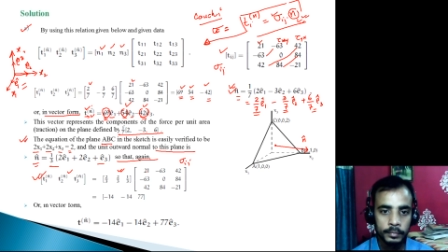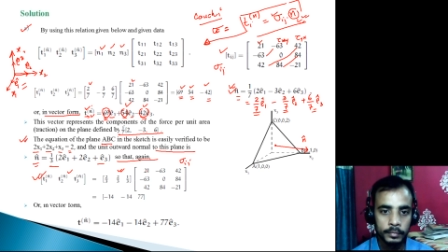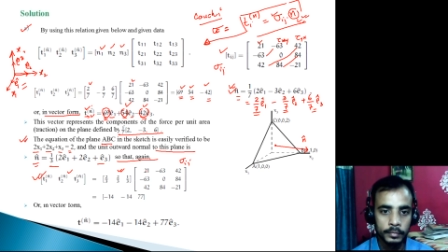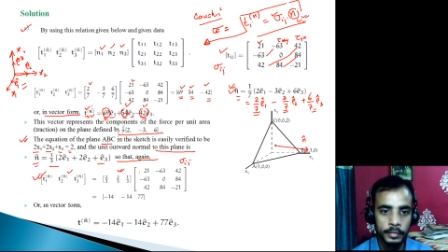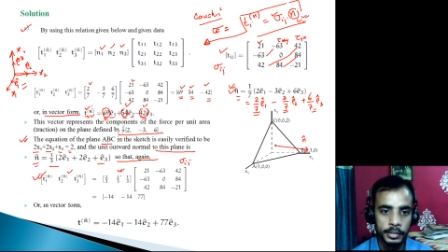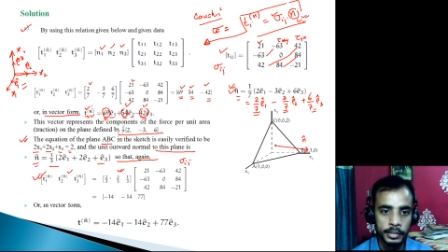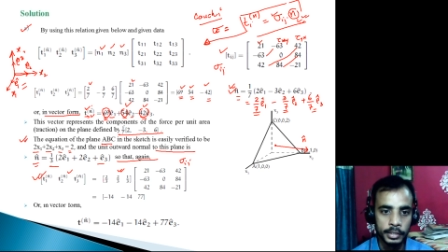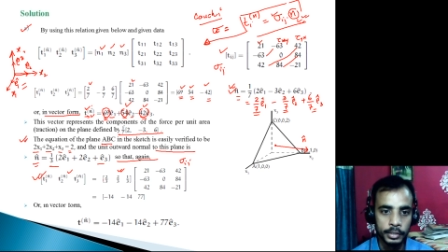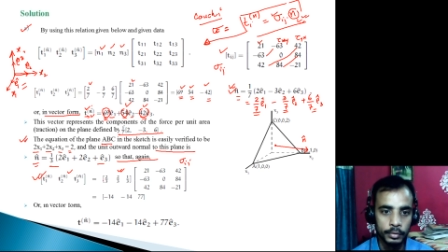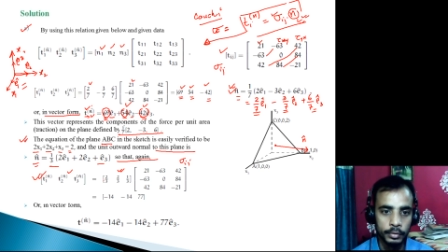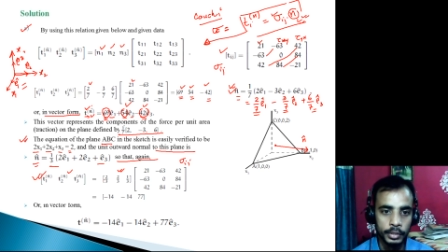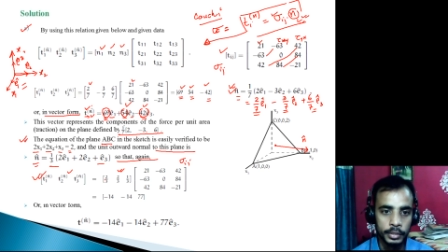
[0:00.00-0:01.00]
this into
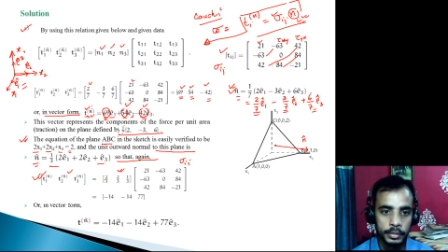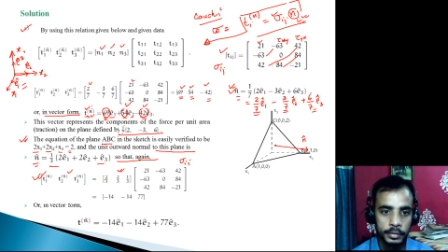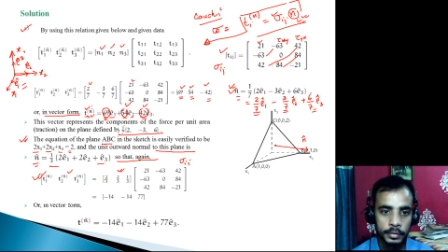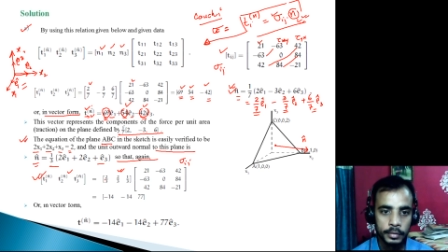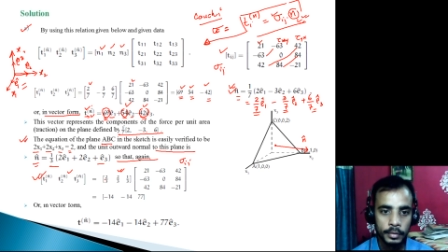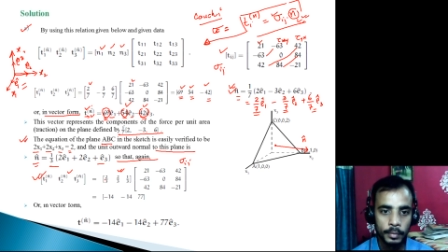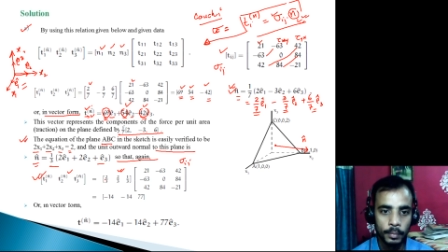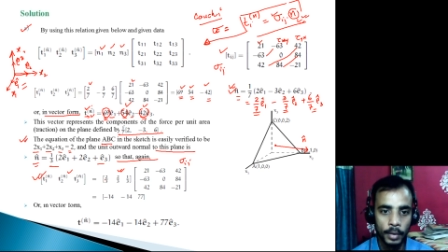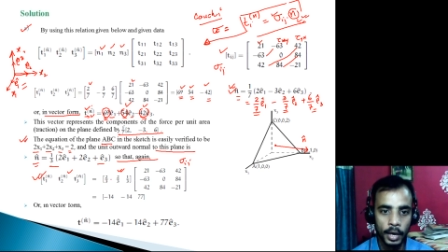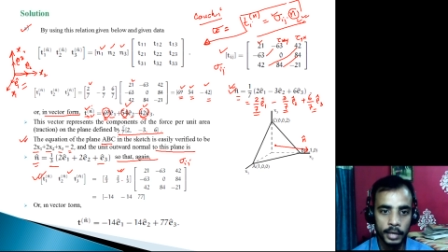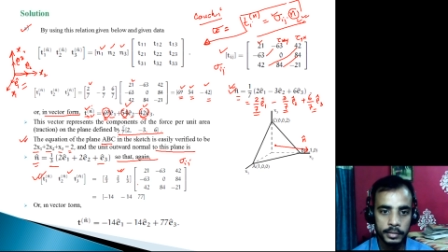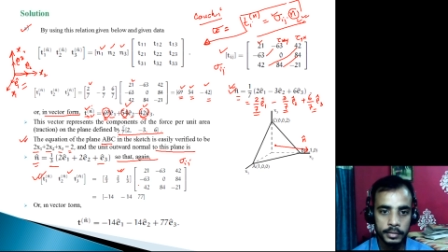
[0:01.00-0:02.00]
this
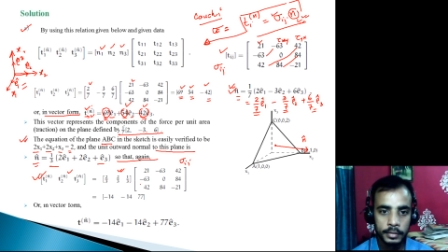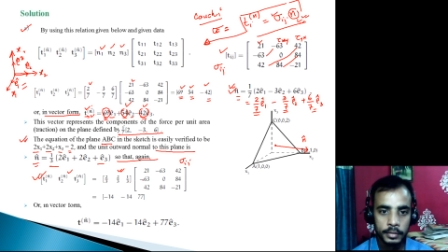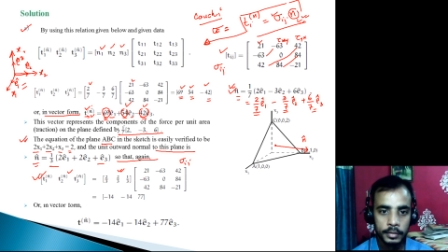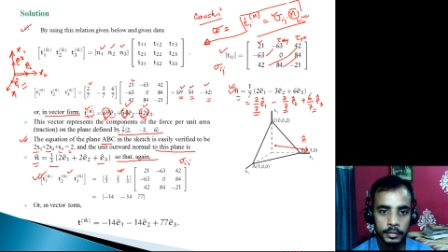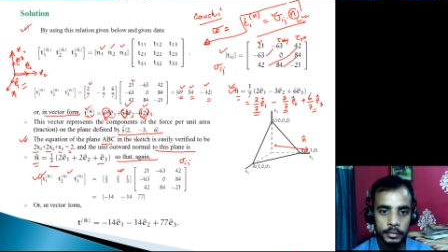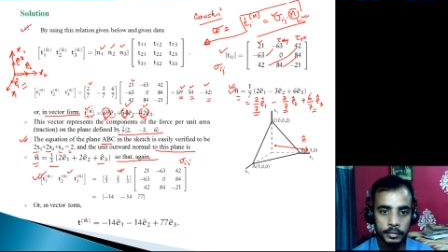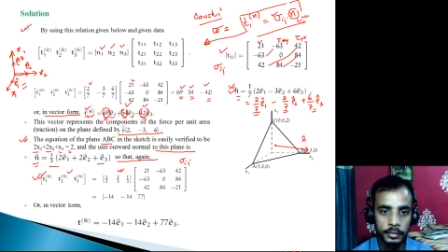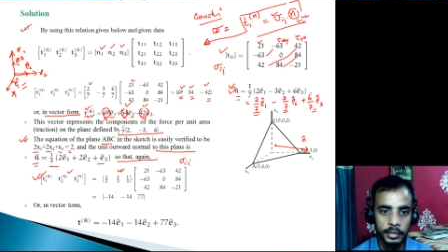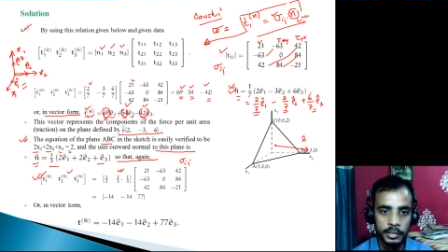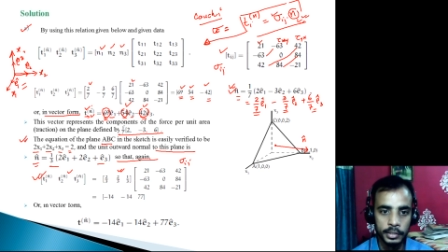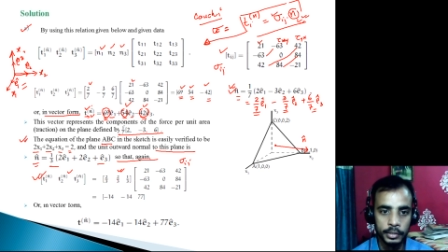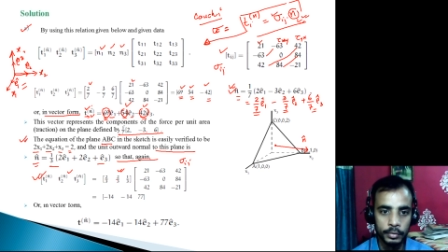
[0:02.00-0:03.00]
plus
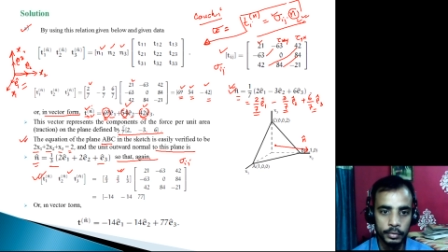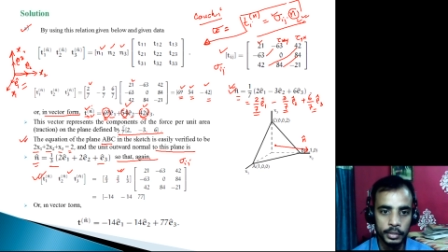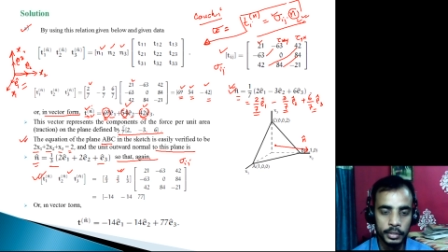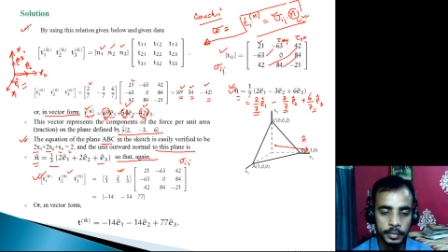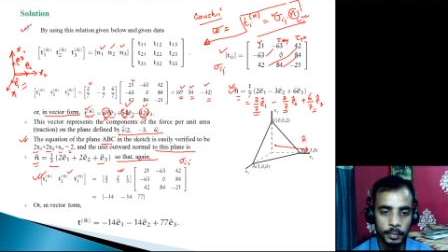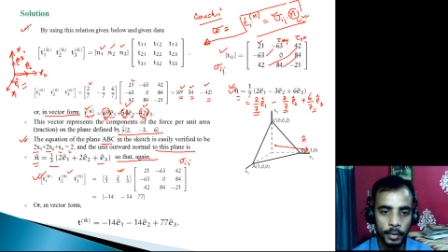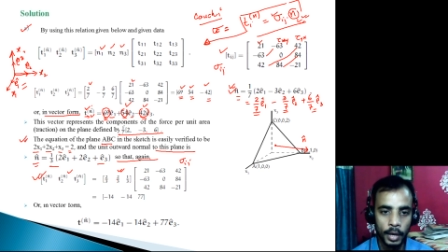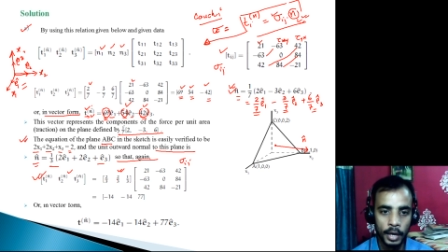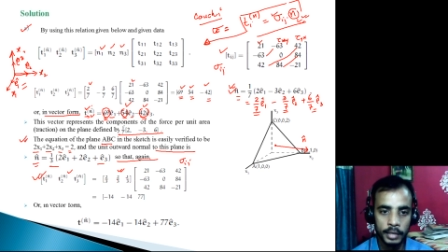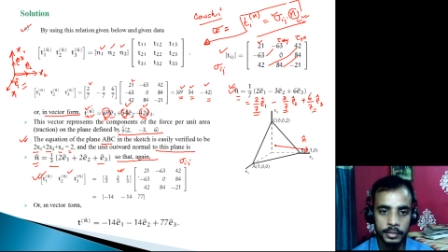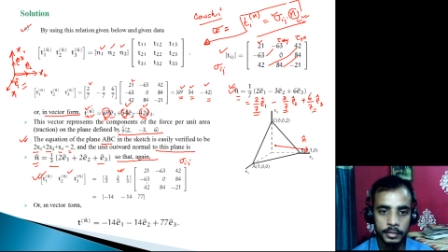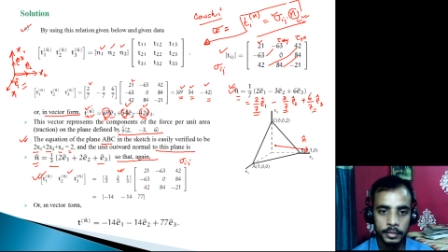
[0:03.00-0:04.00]
this into this
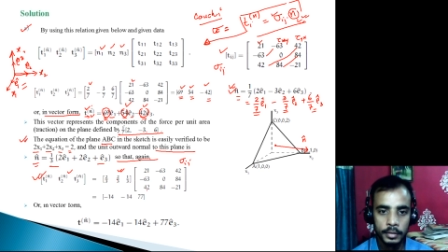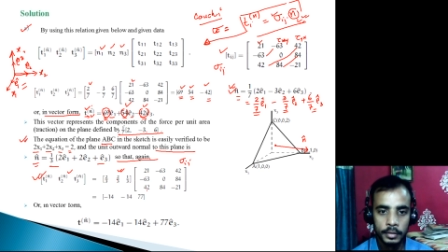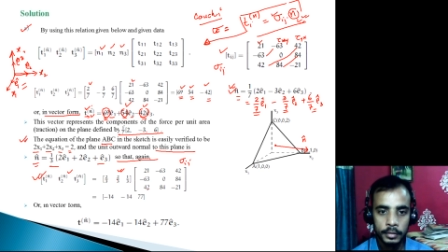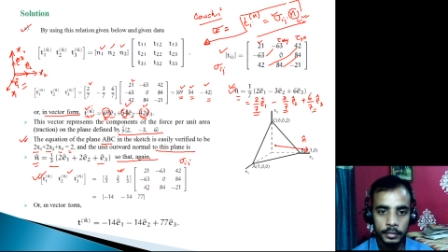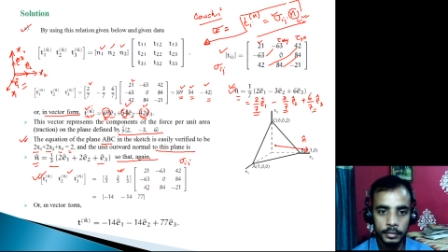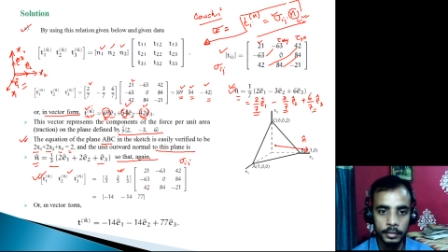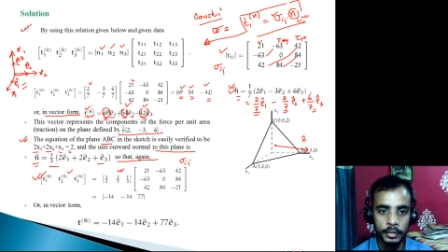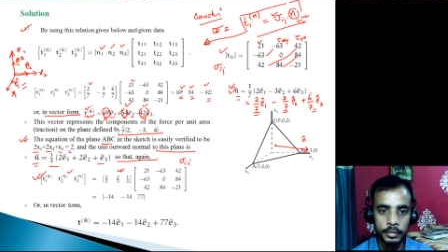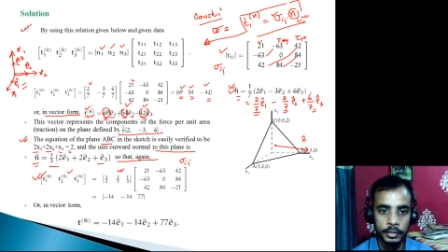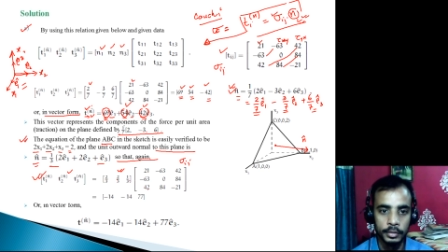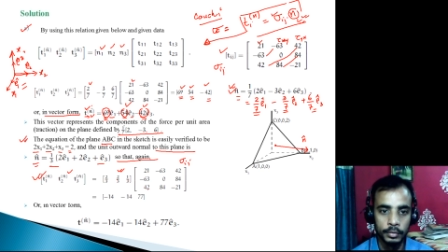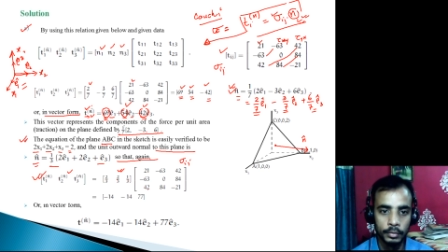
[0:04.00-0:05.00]
plus this
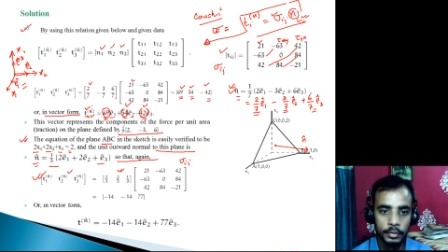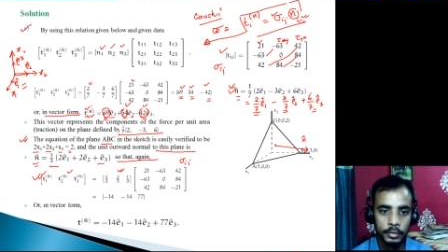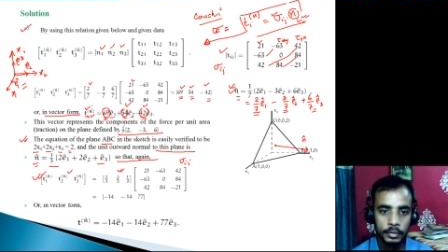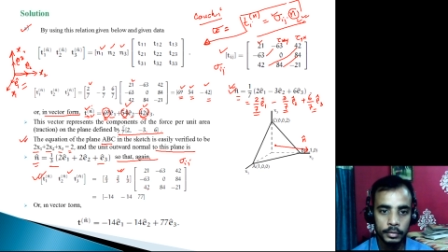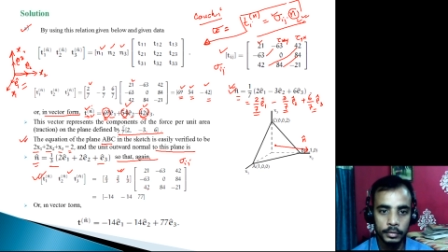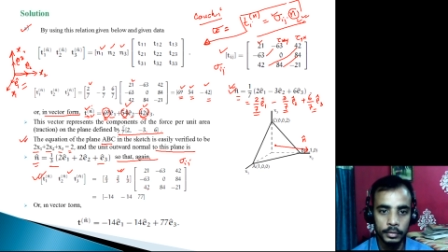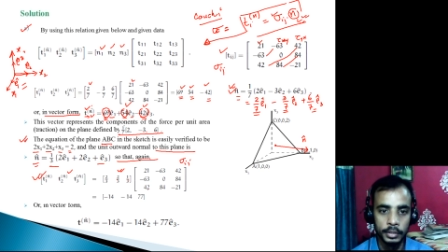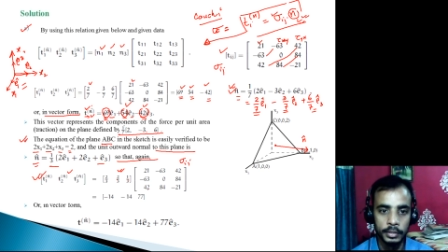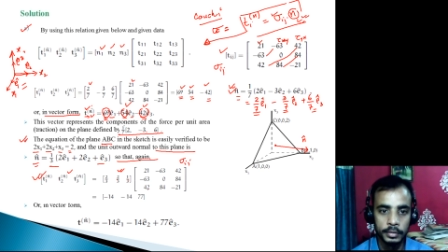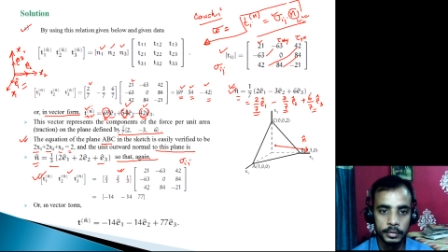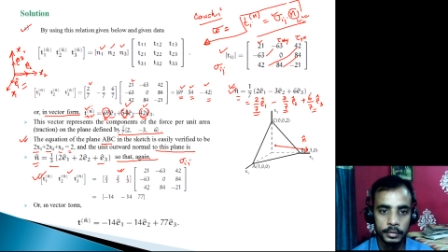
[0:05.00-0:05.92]
into this,